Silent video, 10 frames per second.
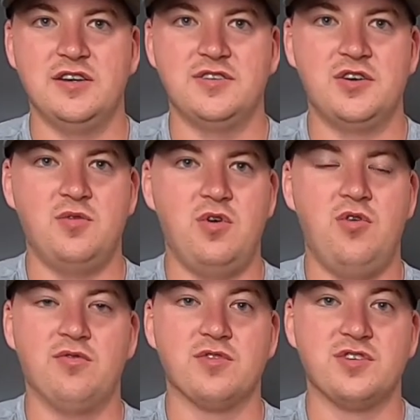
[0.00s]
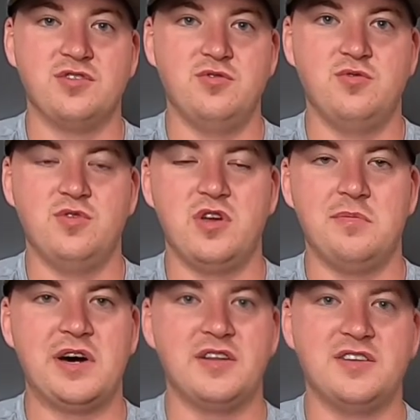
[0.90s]
Don't overdo the
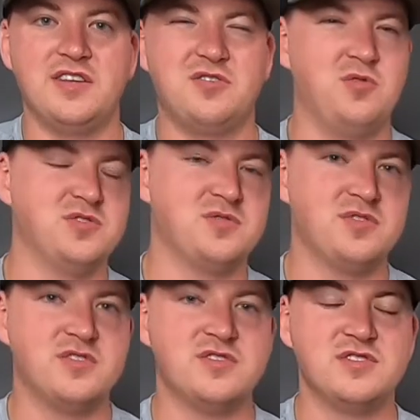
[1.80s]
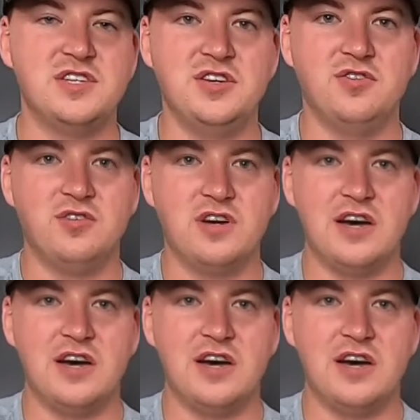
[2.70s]
amount of decoys with teal.